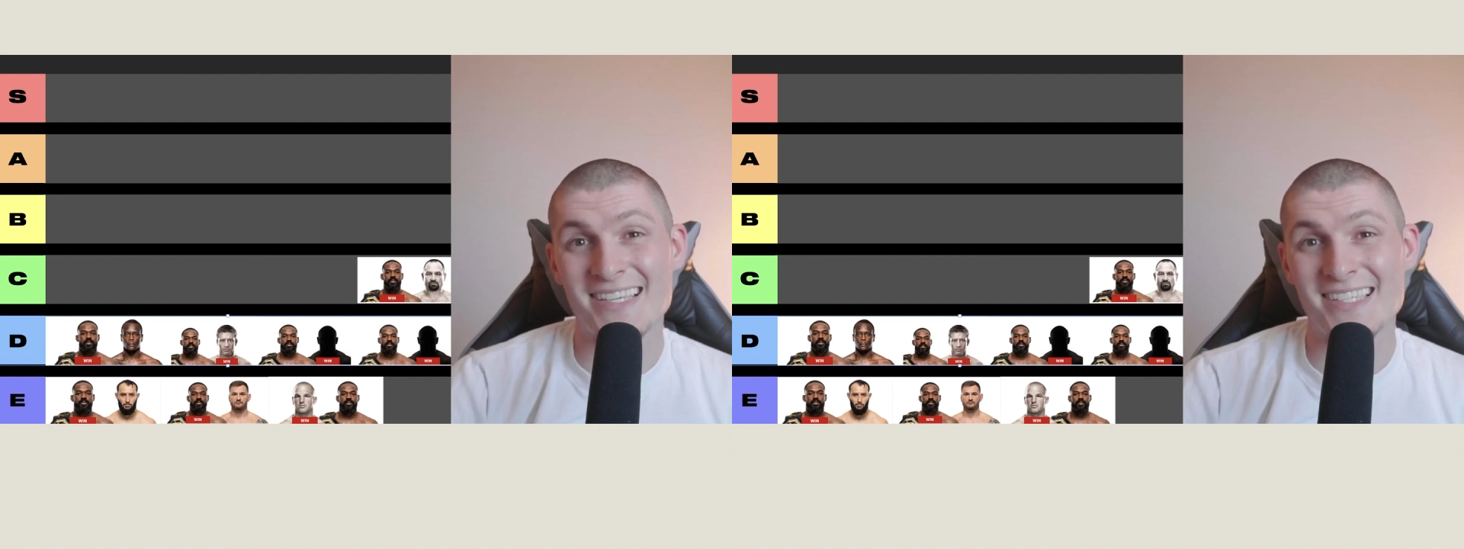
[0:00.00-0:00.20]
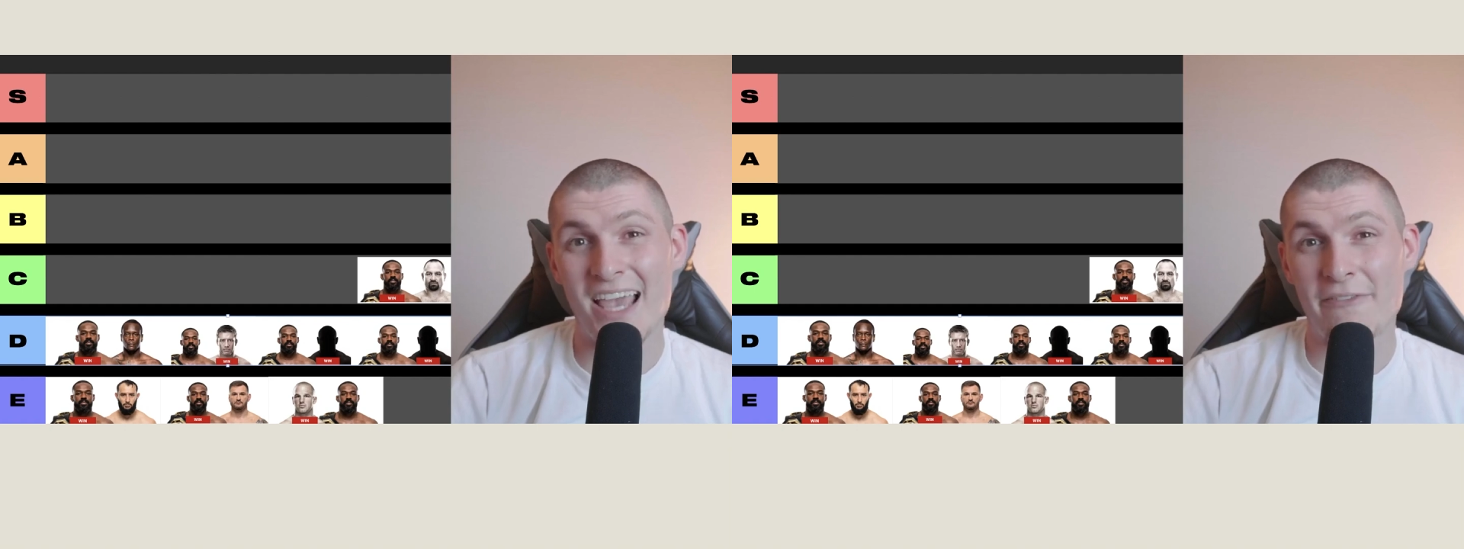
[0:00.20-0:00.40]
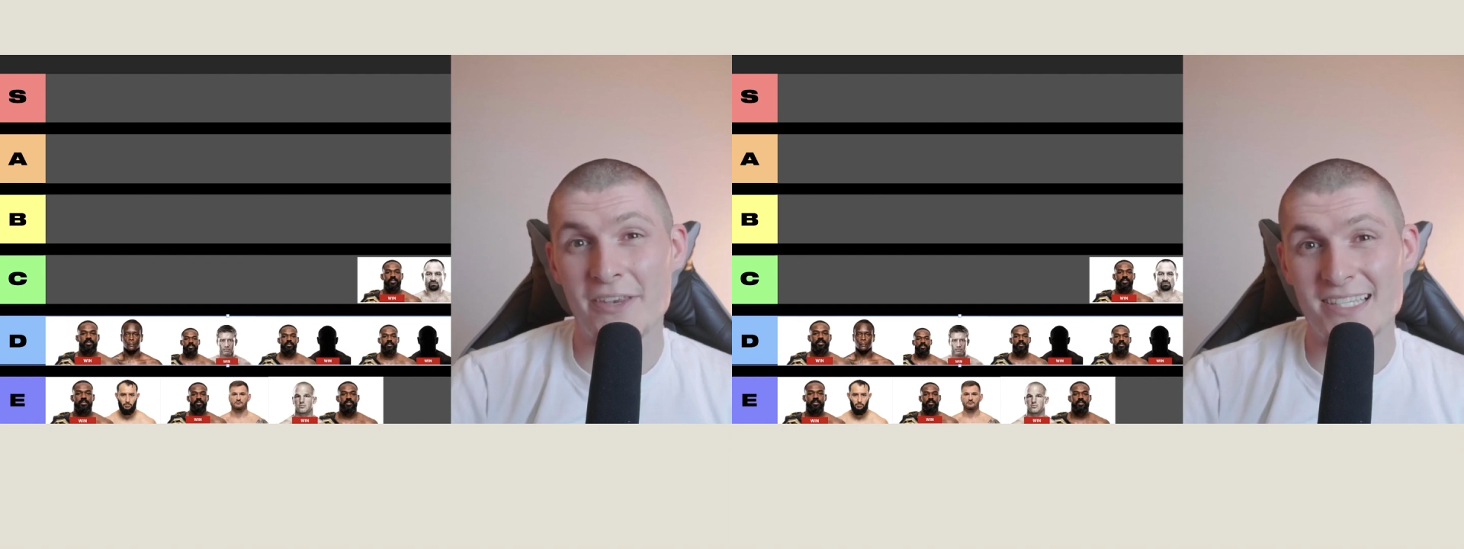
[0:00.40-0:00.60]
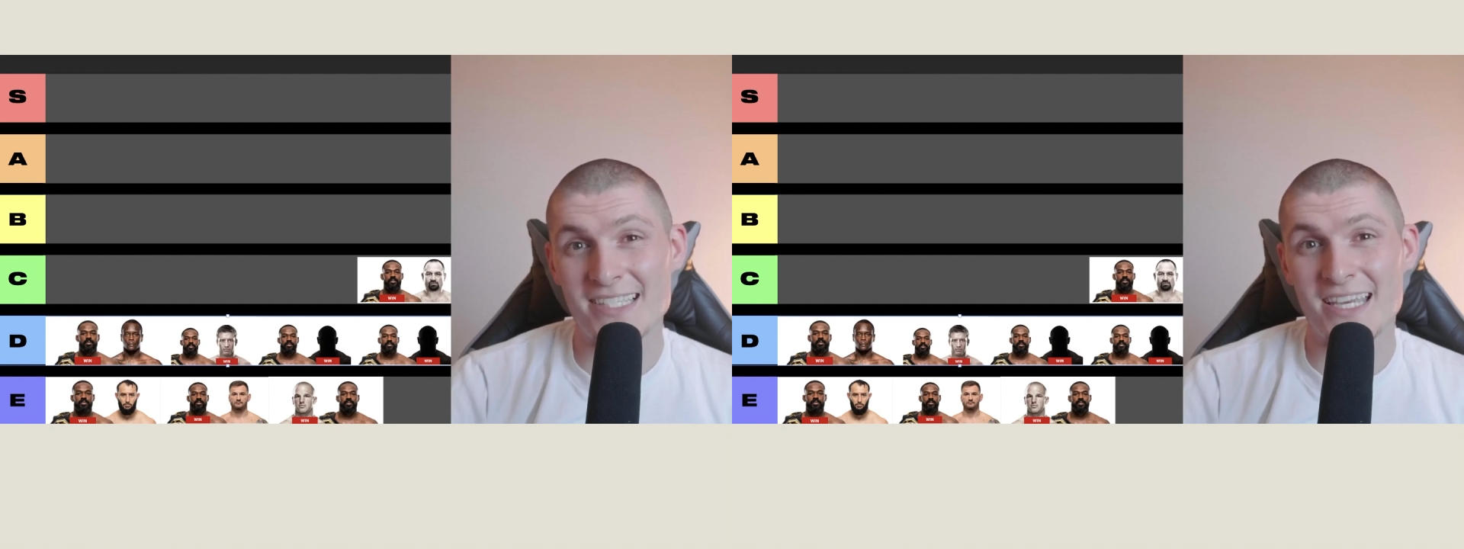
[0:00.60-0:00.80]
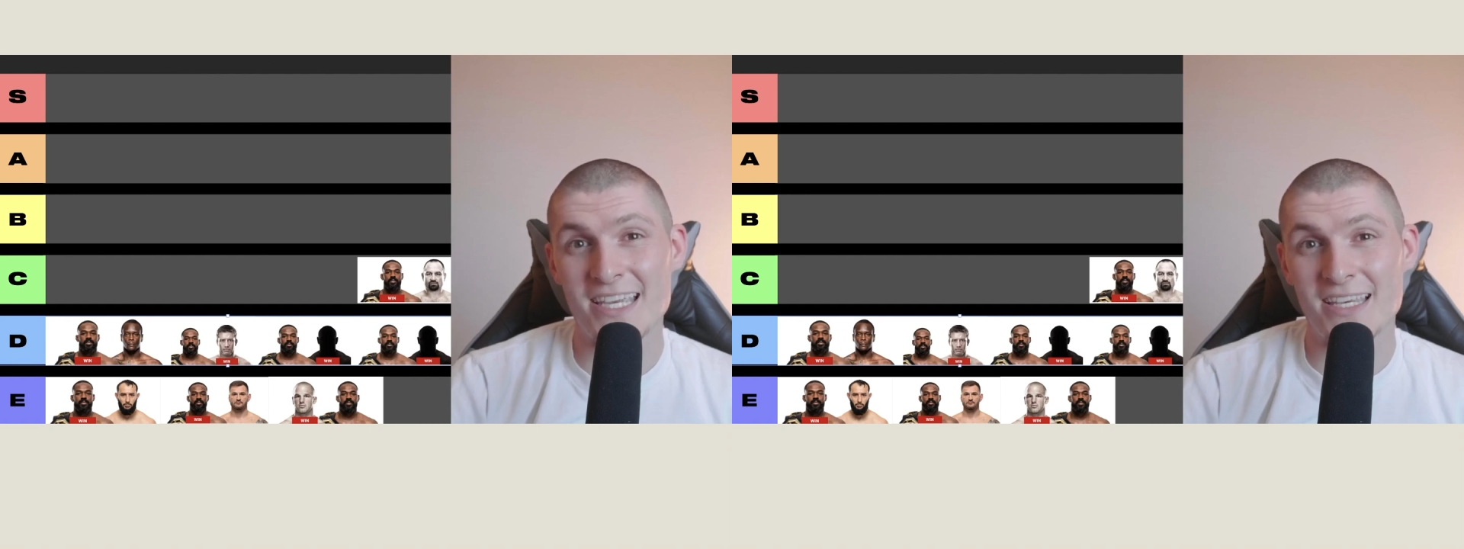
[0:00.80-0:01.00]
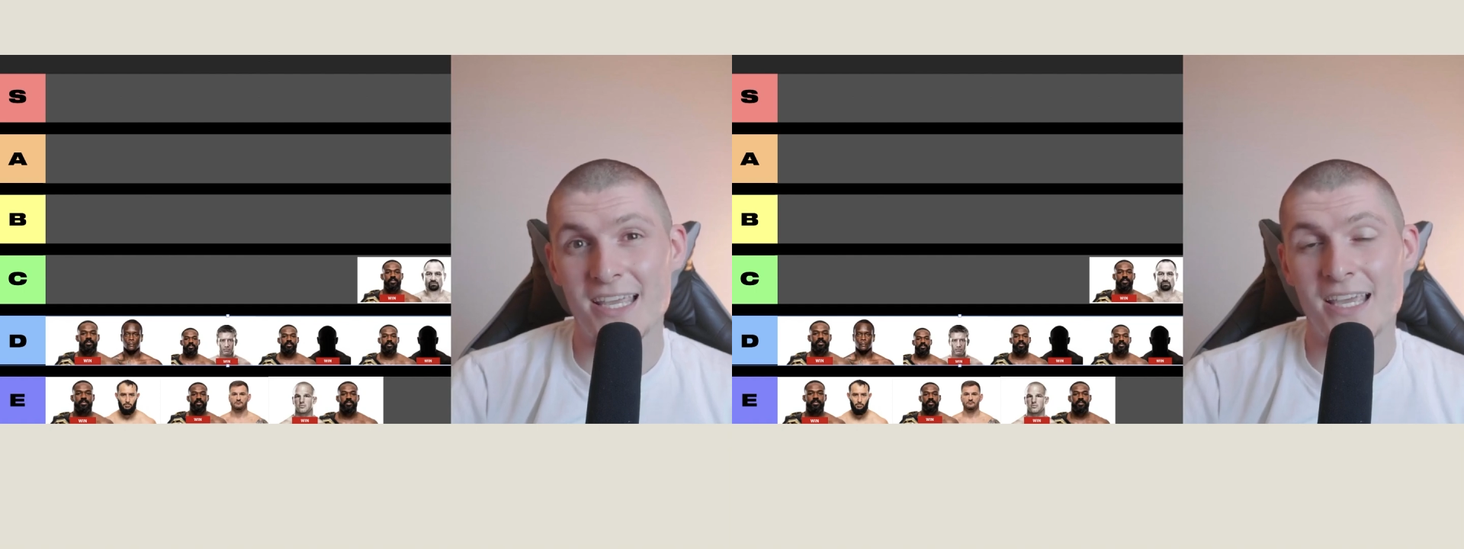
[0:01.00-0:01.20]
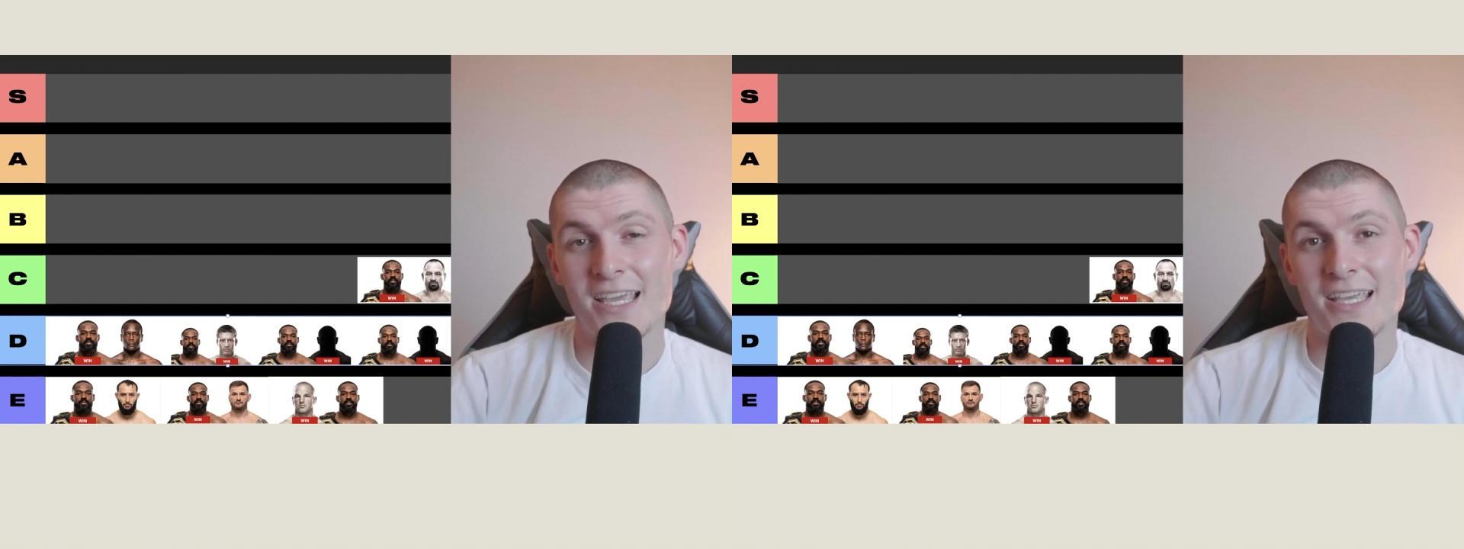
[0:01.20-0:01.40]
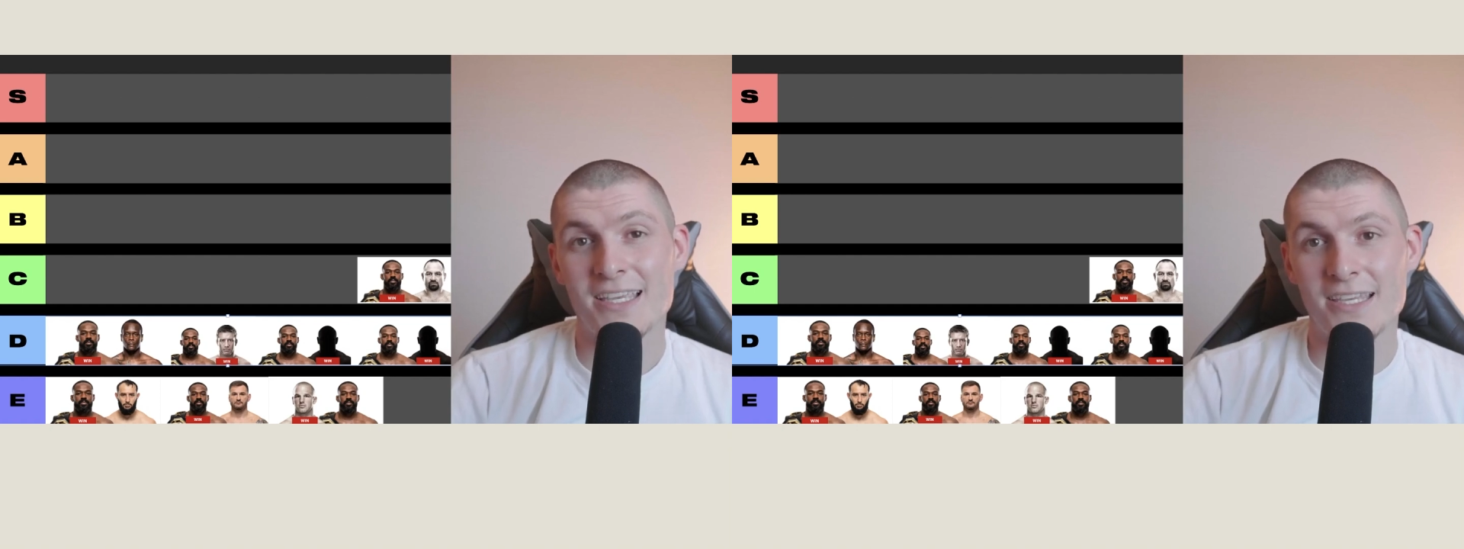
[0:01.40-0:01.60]

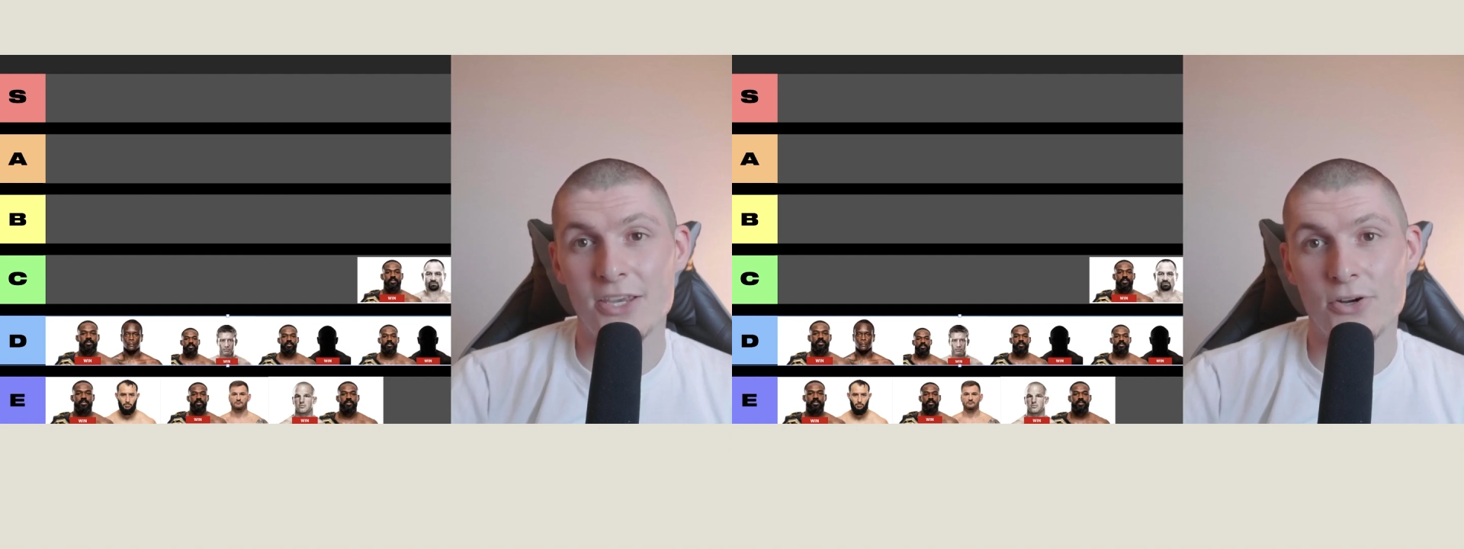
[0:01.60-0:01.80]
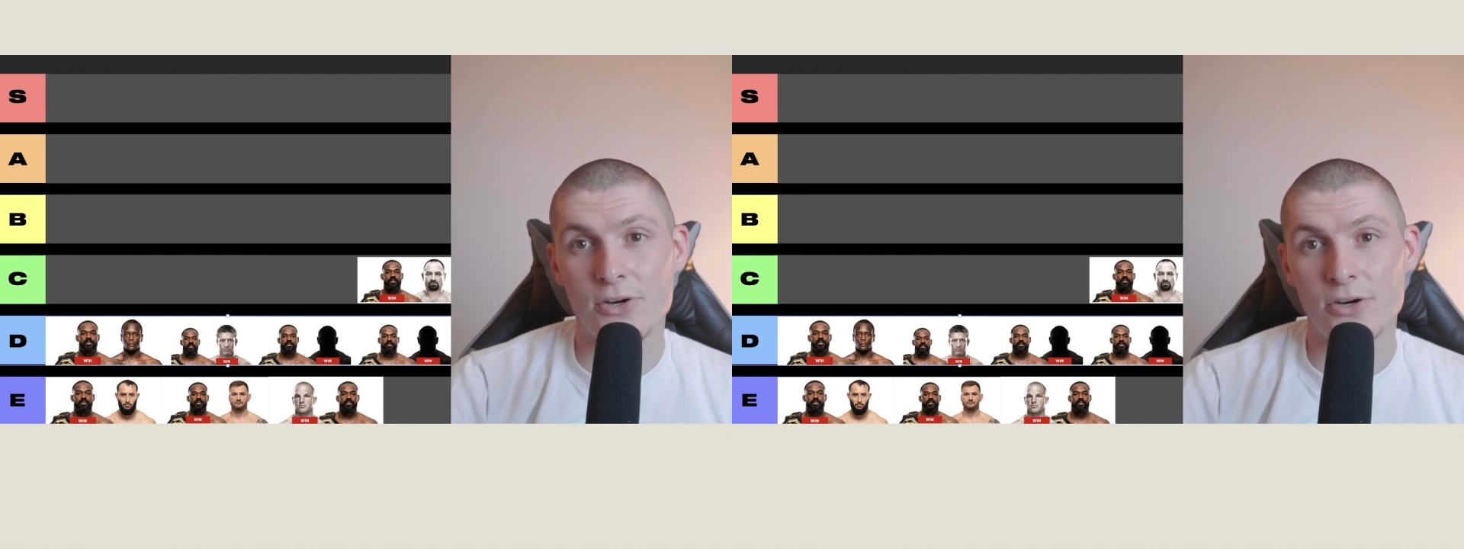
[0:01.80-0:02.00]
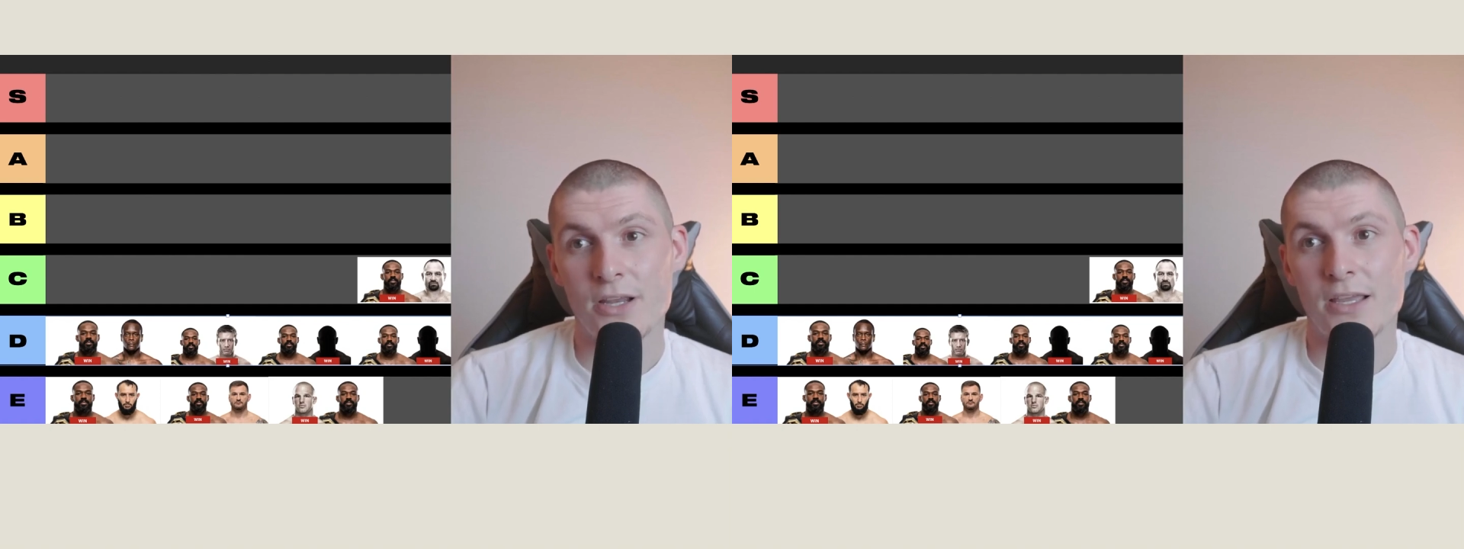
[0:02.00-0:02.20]
17-year